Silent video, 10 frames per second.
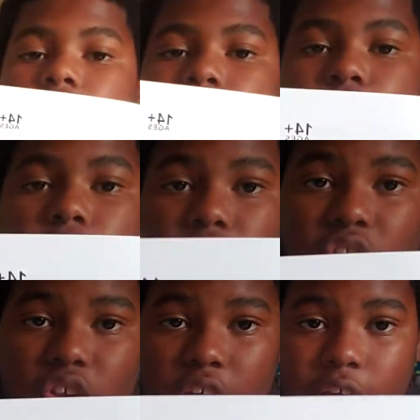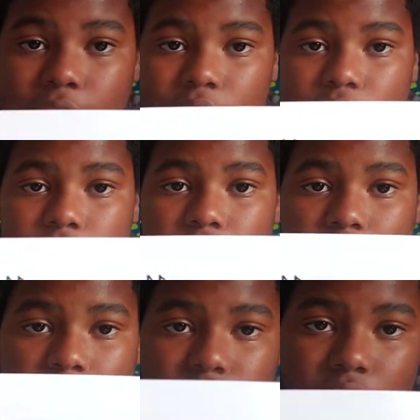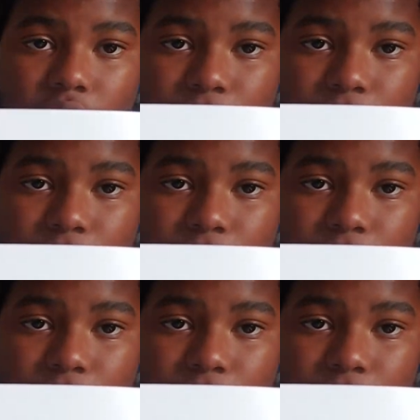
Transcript: If you can see it, it says